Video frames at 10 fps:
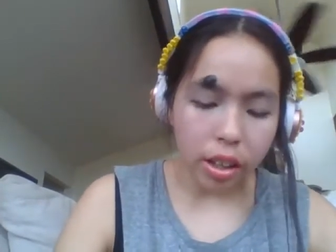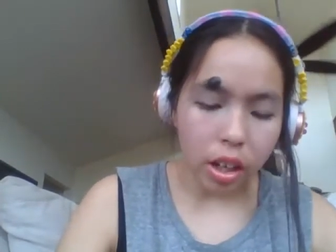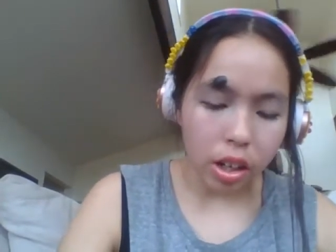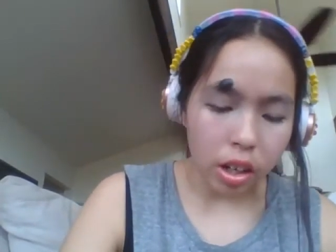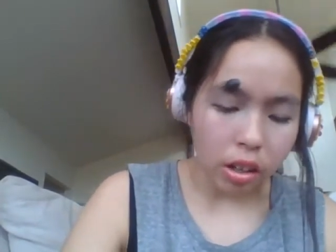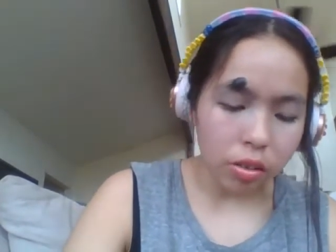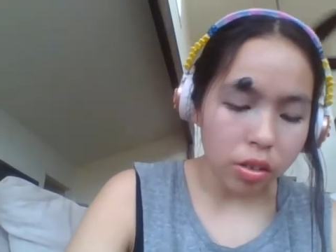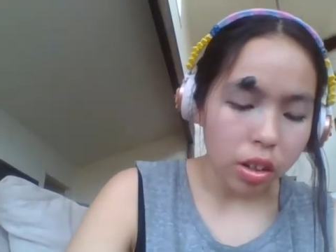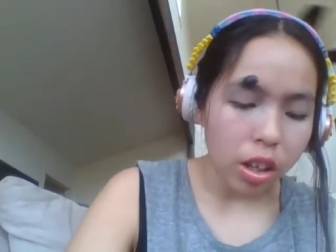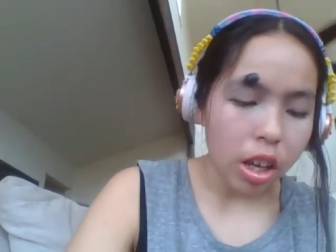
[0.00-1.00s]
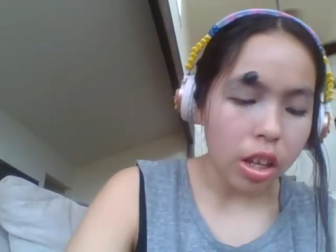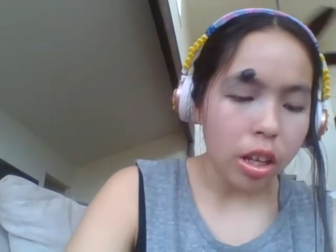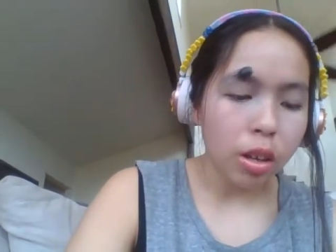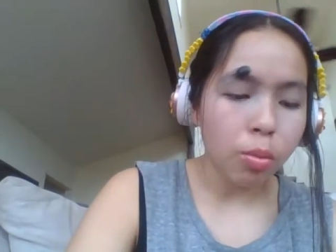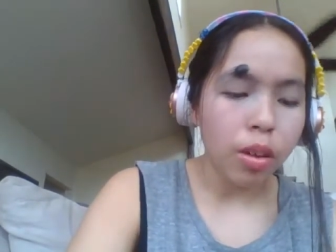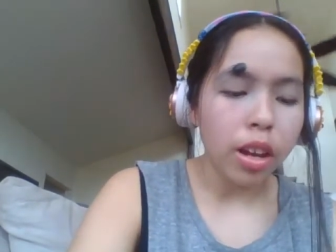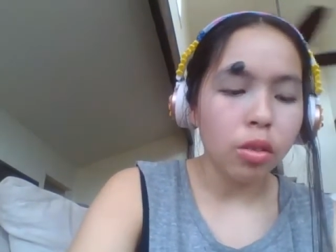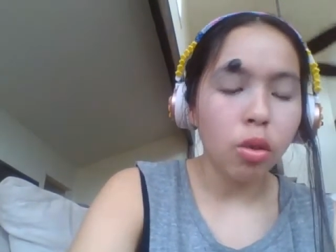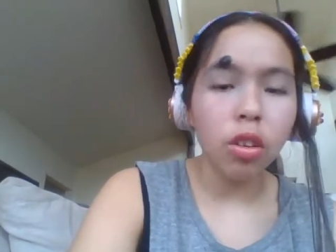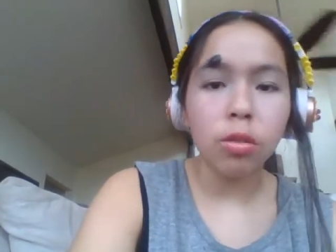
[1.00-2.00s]
eyes, and he ran
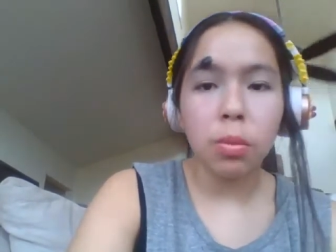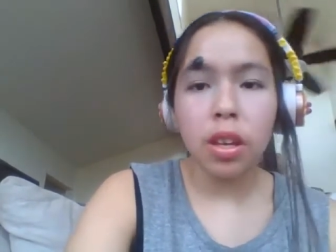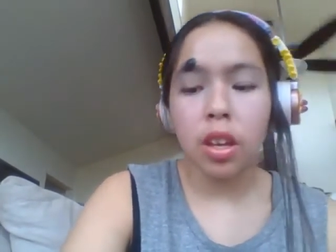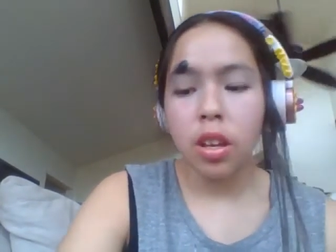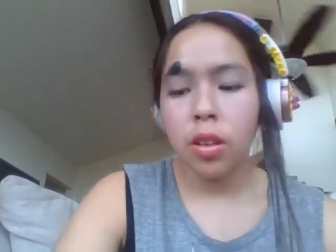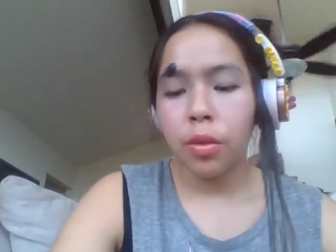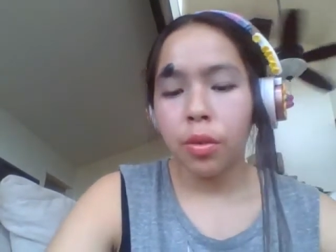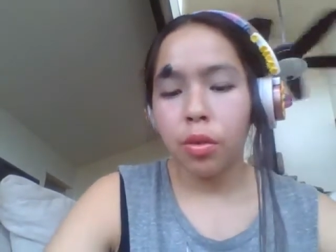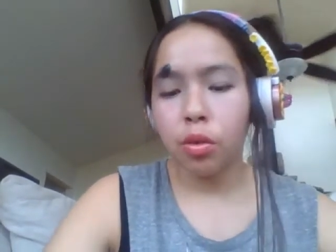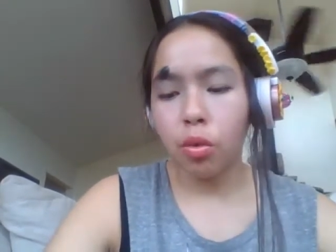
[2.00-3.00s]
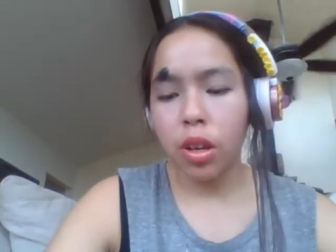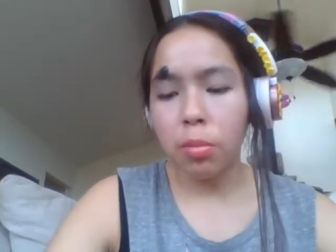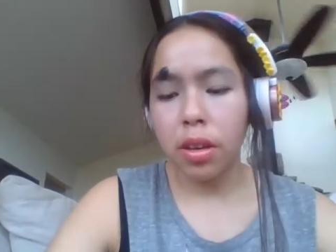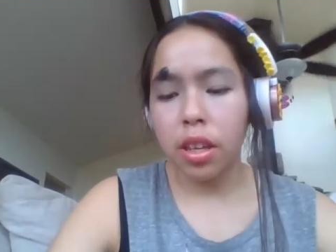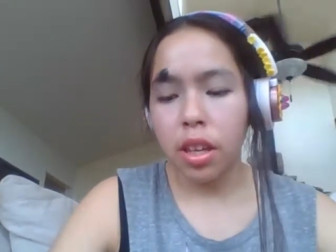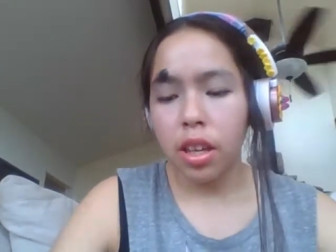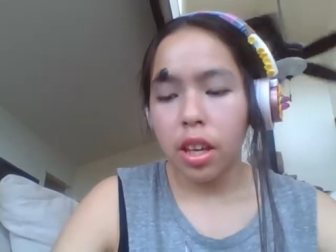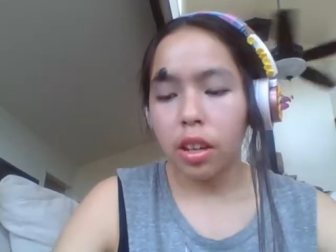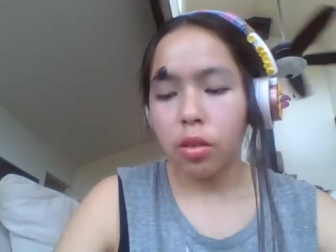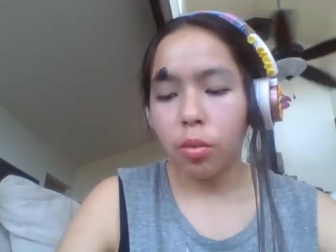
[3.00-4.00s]
towards me, screaming
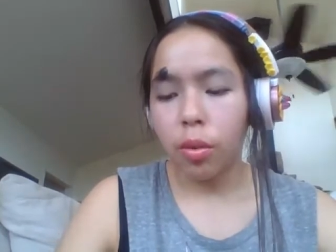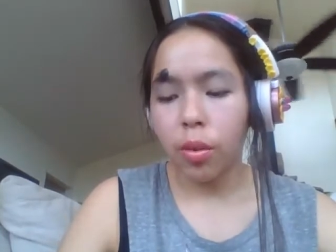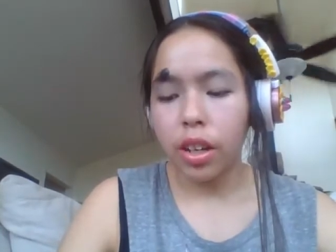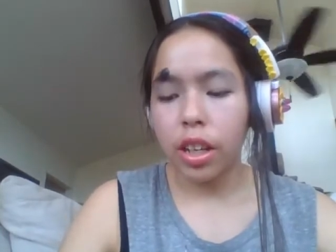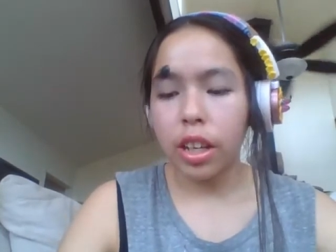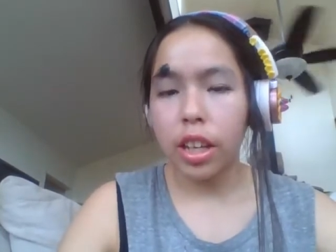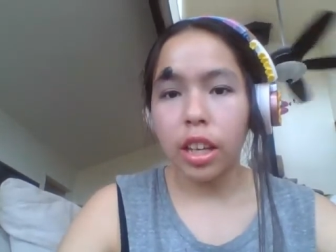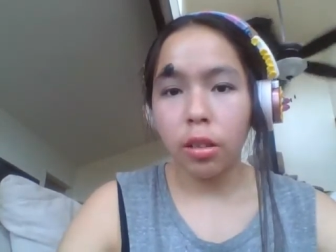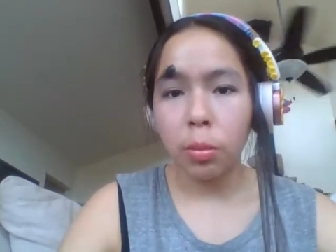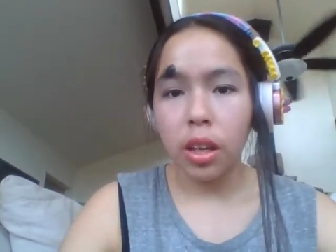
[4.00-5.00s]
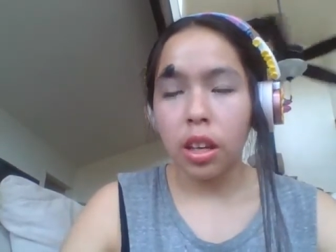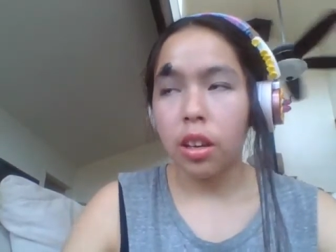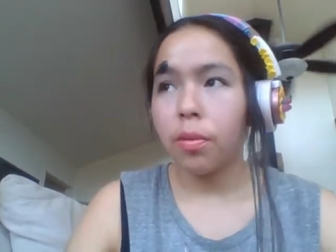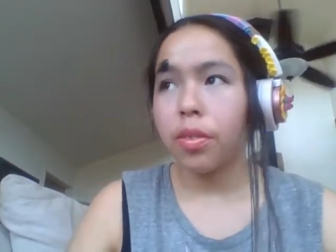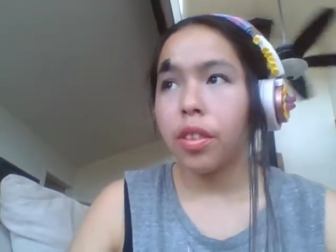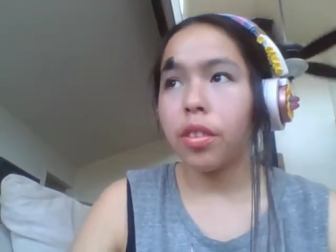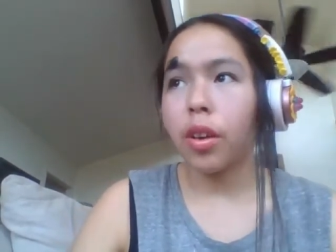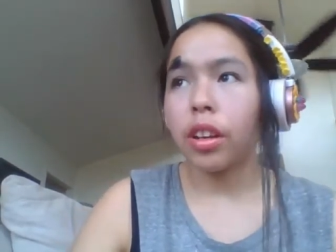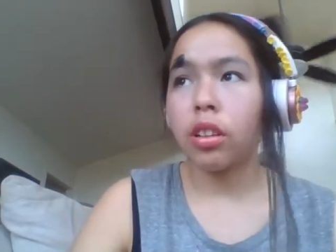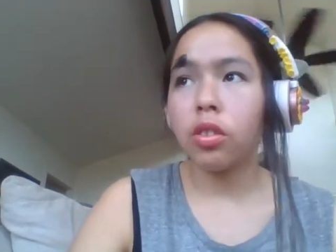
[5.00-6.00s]
and wanting to kill me. So
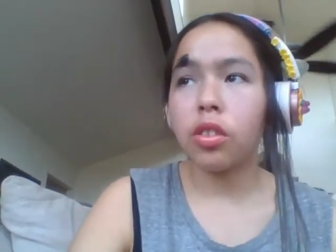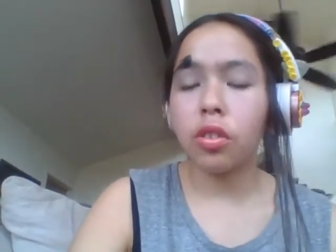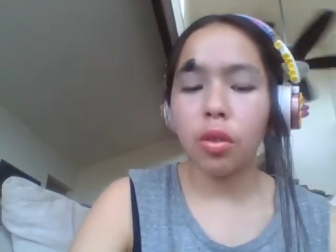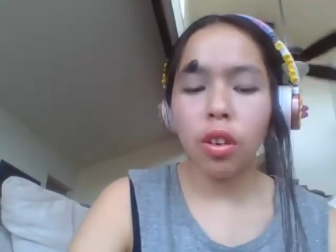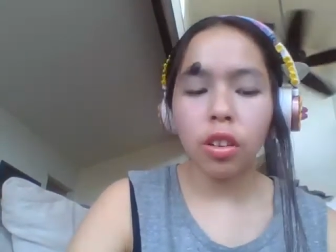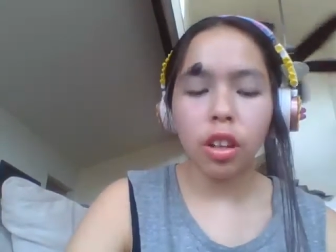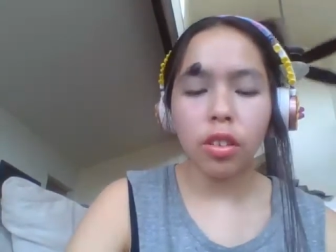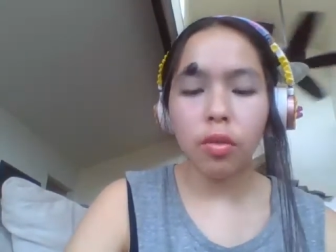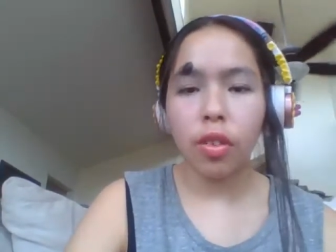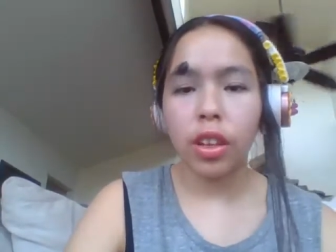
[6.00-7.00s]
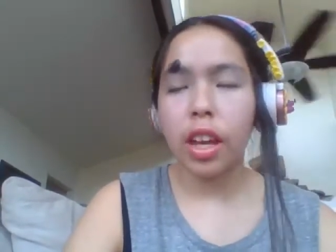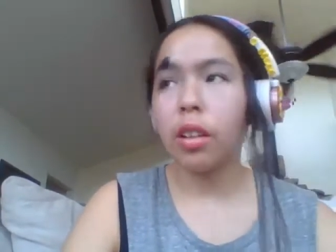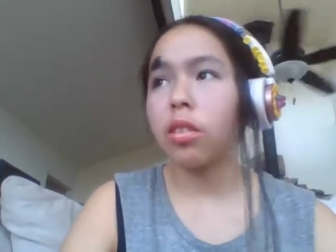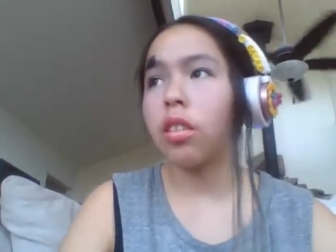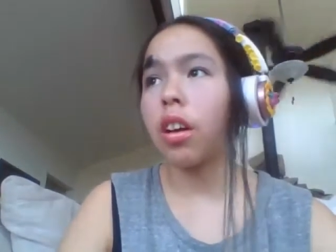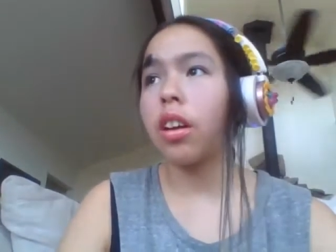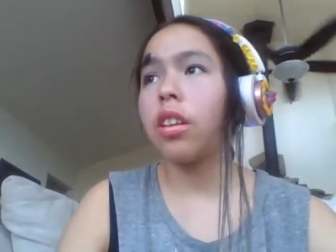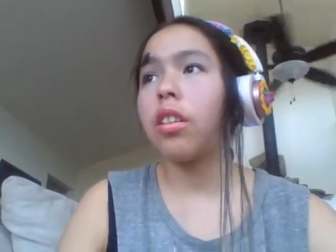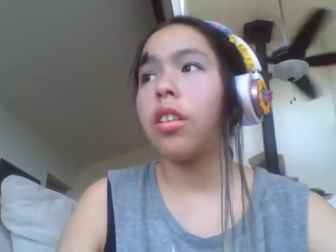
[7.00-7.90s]
I closed the door and locked it from the outside.